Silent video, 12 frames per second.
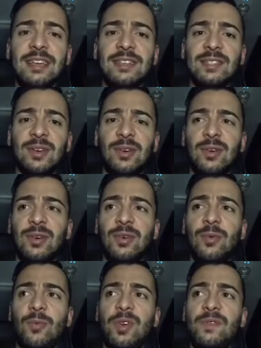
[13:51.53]

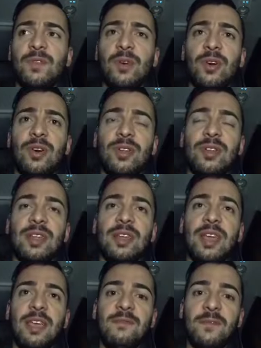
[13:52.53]
So we've got
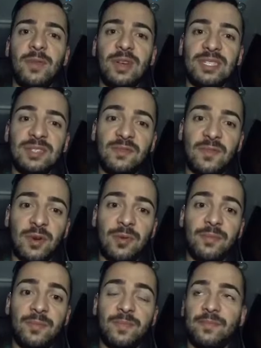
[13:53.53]
influence from